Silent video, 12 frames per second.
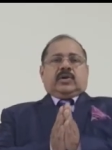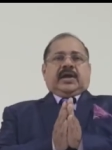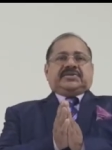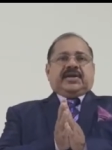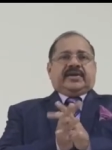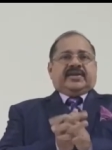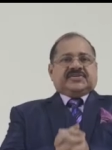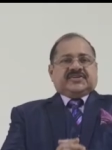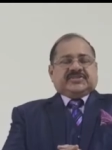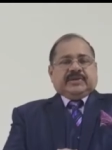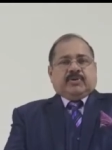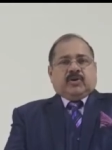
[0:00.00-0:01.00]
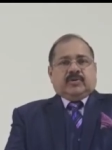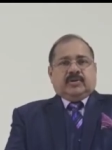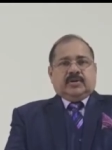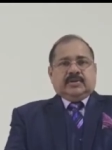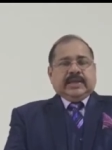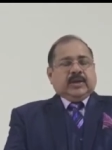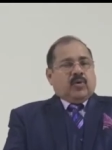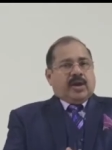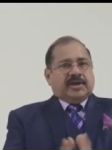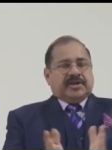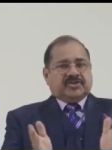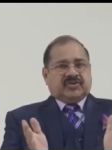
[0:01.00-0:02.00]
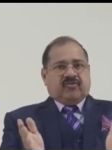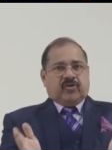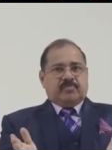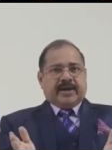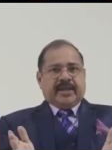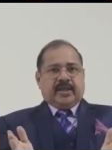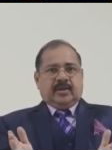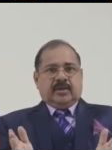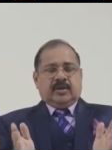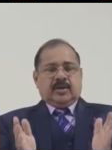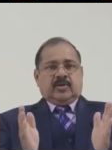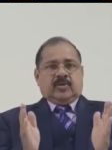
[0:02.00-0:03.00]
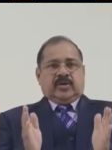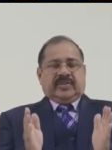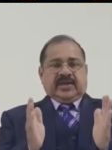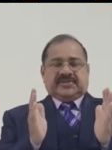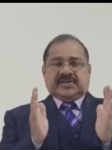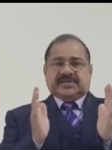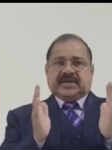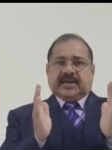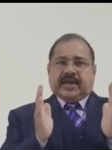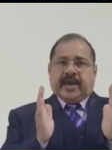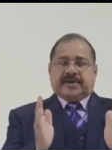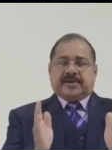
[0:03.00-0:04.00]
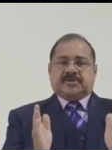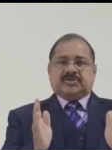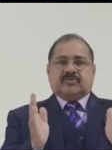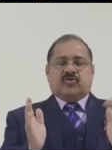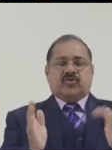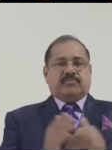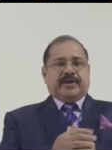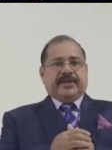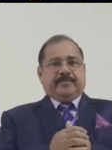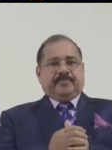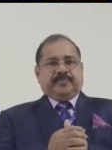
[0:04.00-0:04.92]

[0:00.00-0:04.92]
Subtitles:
I shall discuss about the qualities of good money or the essential characteristics of good money.